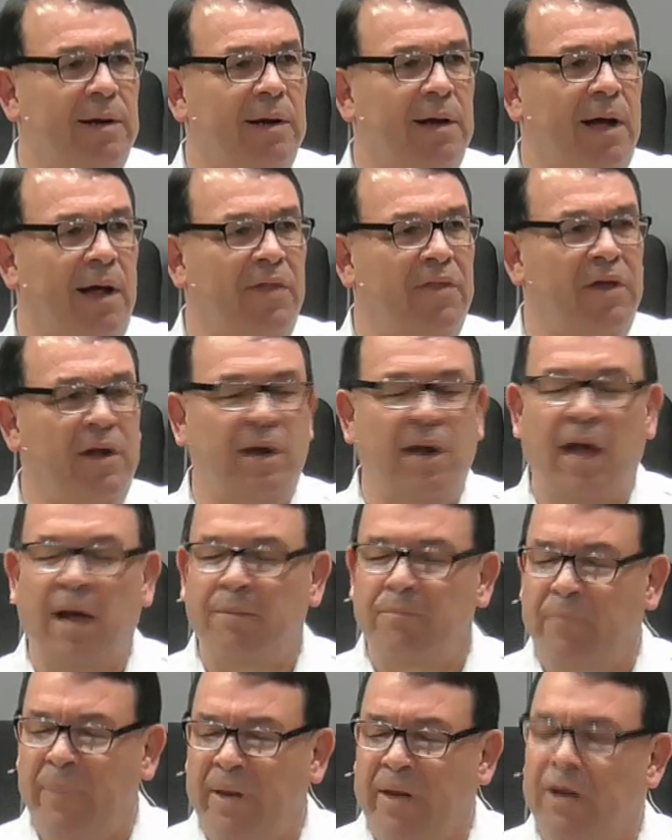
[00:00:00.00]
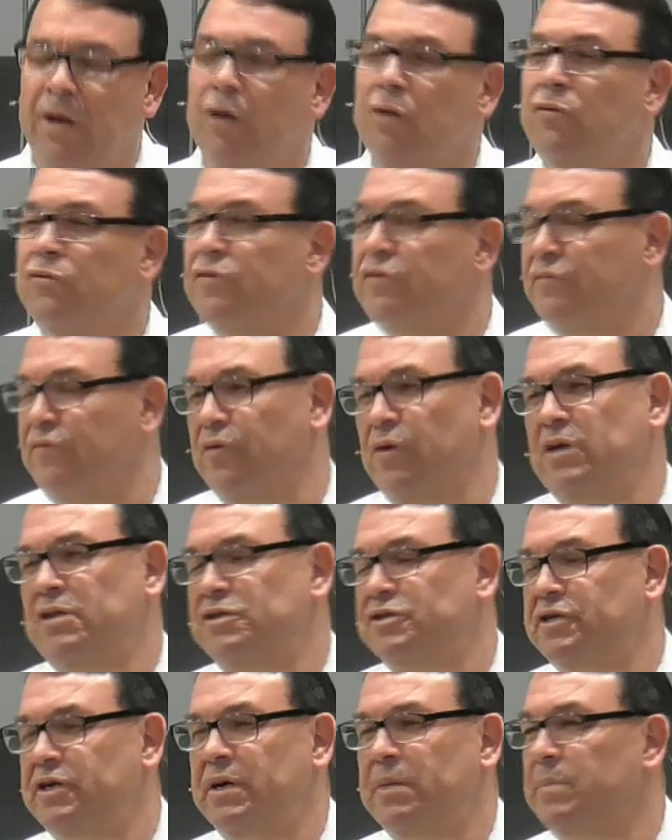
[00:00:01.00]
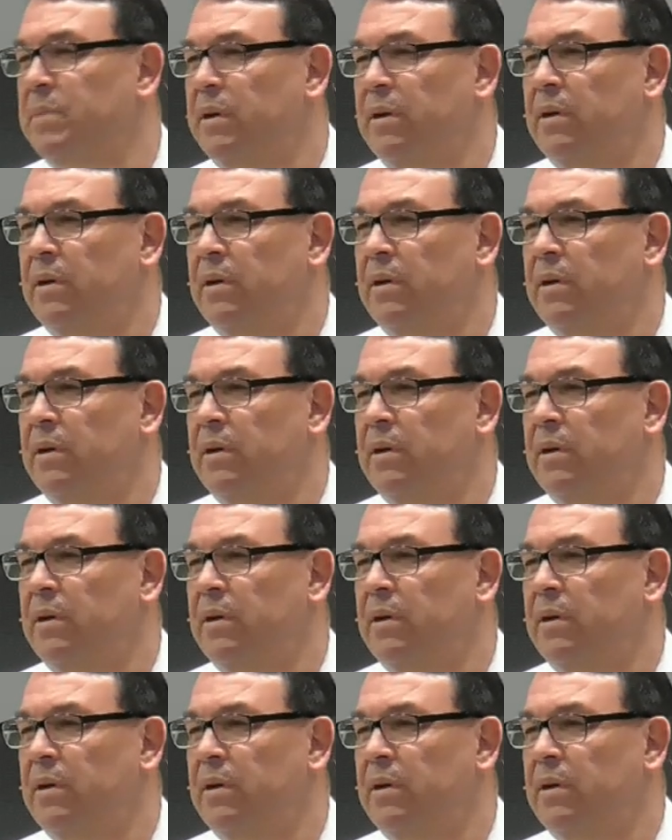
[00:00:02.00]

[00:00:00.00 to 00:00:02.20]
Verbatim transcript: uh, than me lose a friendship